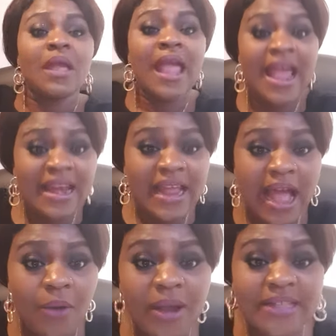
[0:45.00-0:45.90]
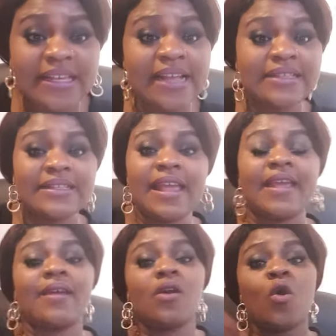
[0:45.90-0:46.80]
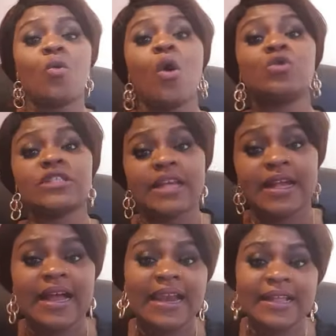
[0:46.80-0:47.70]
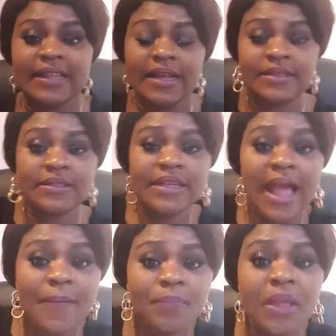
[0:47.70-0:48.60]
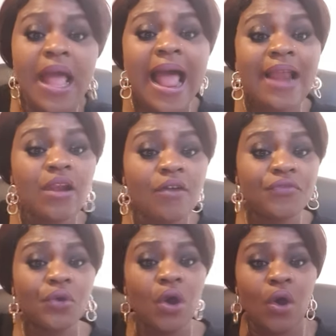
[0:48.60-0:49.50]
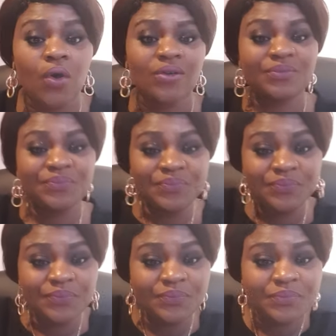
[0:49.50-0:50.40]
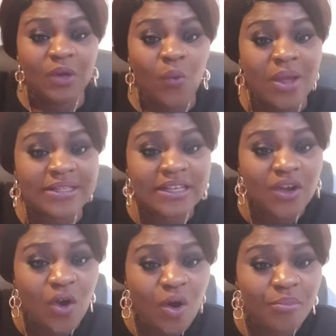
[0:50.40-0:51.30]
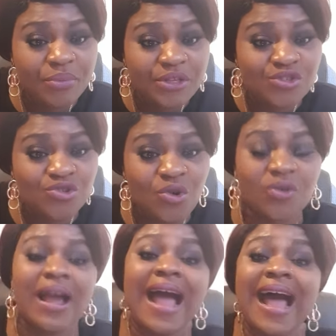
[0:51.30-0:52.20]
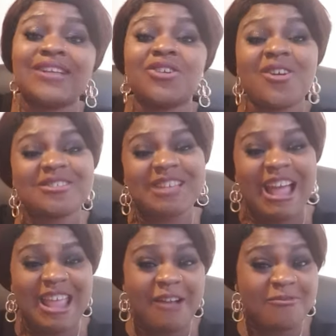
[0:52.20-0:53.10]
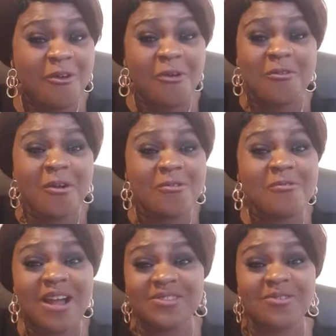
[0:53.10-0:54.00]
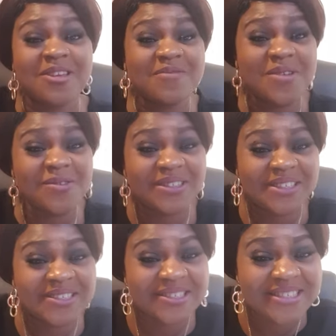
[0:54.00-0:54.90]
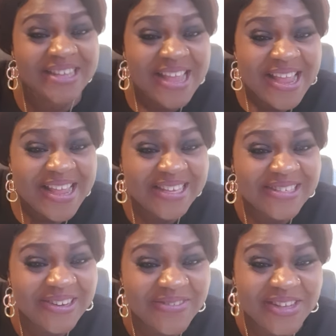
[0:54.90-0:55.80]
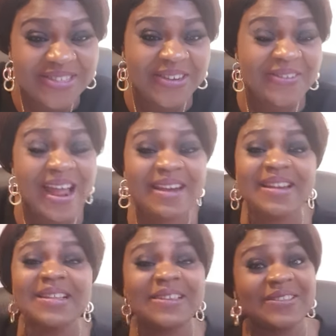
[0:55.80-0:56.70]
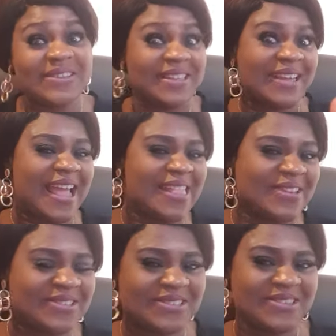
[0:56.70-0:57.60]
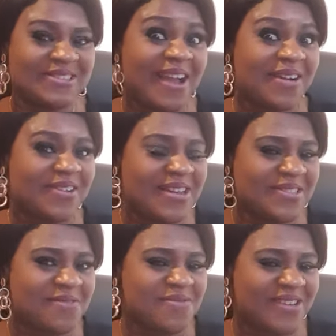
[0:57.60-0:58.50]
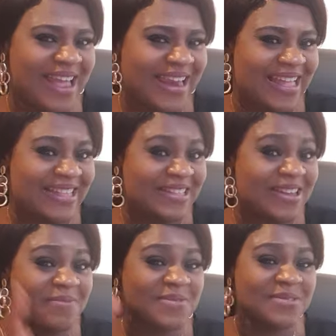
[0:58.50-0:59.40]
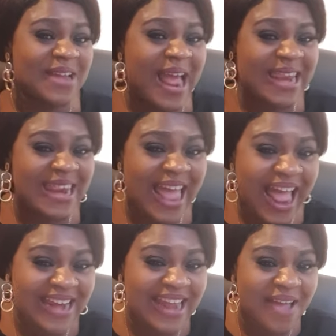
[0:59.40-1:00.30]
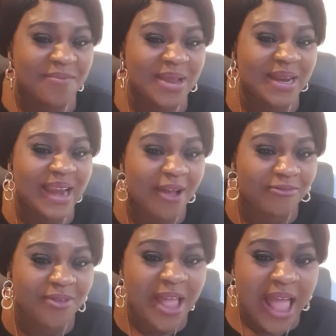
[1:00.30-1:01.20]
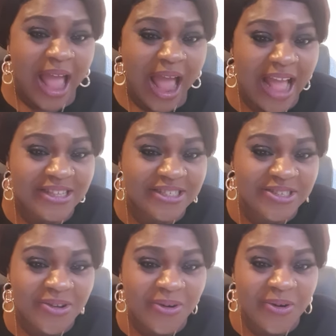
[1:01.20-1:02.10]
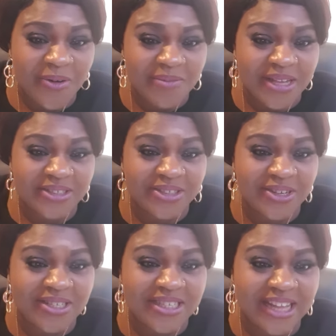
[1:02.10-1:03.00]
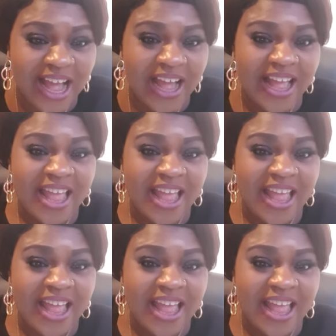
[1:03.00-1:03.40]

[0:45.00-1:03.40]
Anyhow, wait a day. What would take her like that? Yeah, I love you all. When it can't be stroke, I just tire for Koku want to kill me with his comment. Okay, I really don't know the kind of stroke you are going to bulala. They don't bulala. Now me laugh at your comment just now.